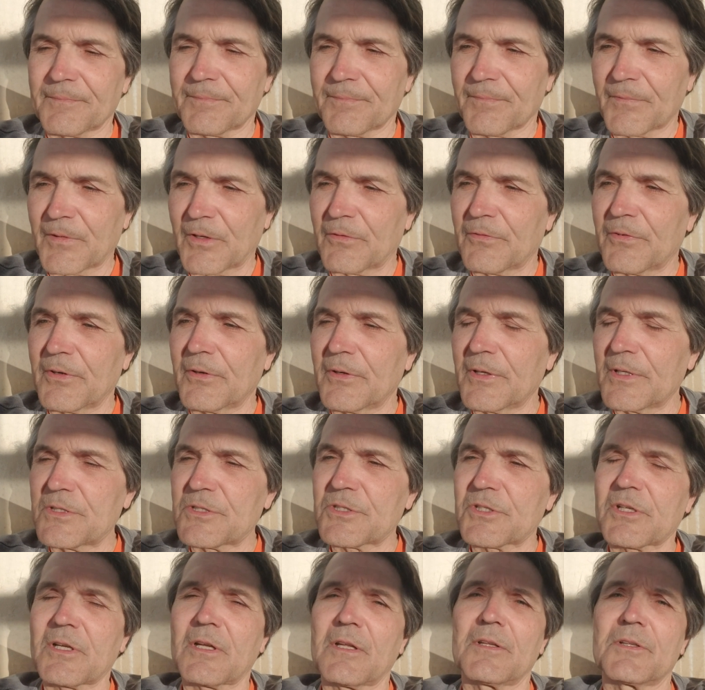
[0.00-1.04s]
They're very
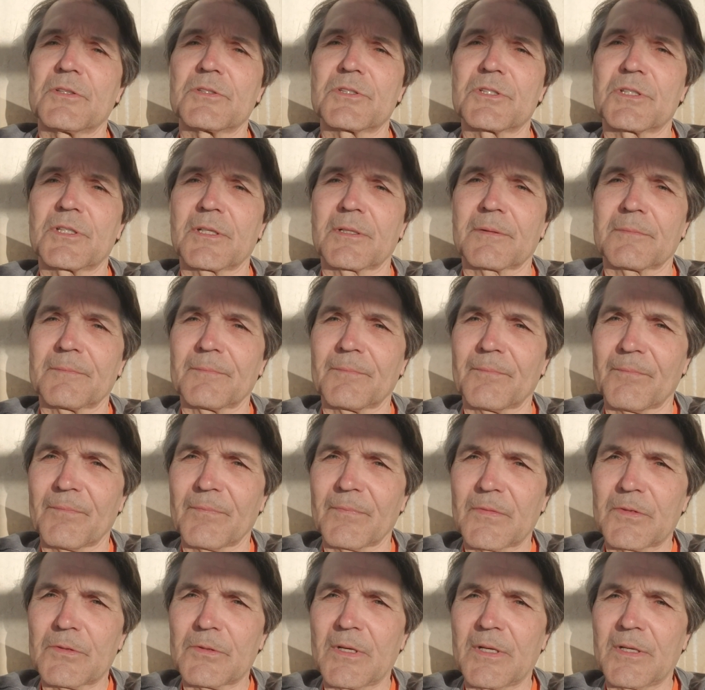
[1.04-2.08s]
challenging,
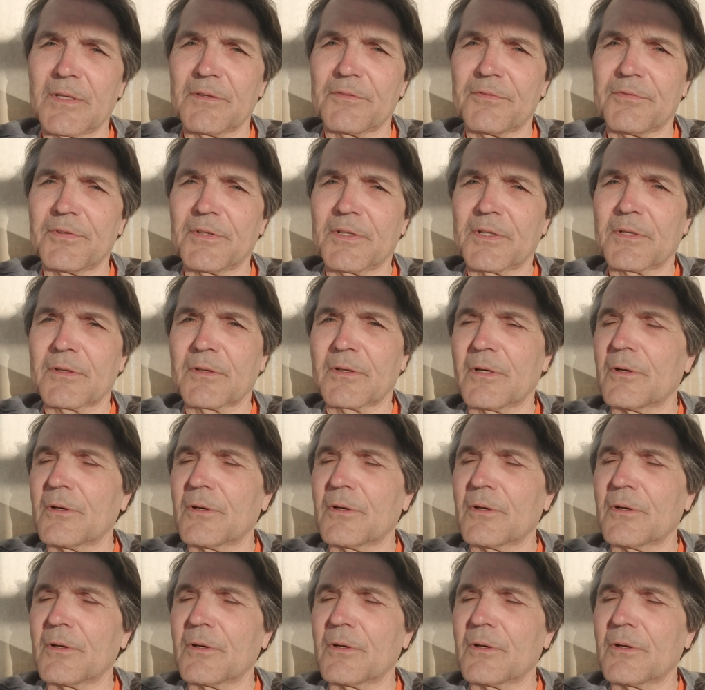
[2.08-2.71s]
trying to figure